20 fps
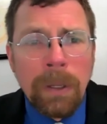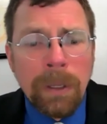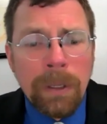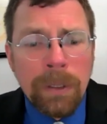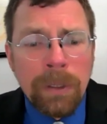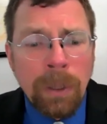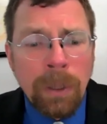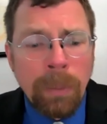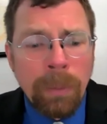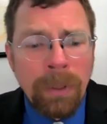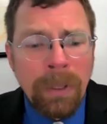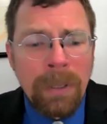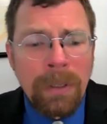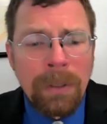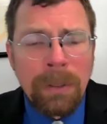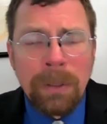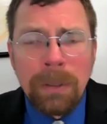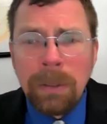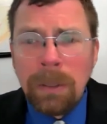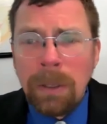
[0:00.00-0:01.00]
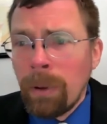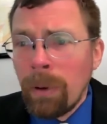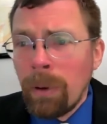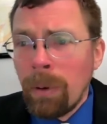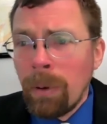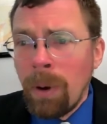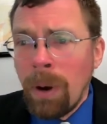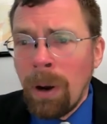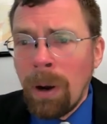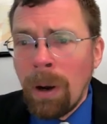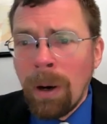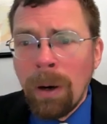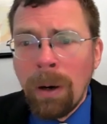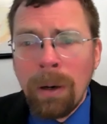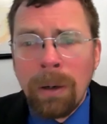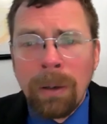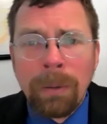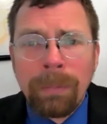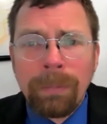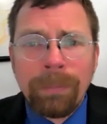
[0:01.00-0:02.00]
Some of these, though,
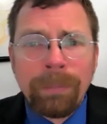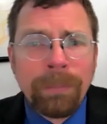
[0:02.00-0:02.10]
are,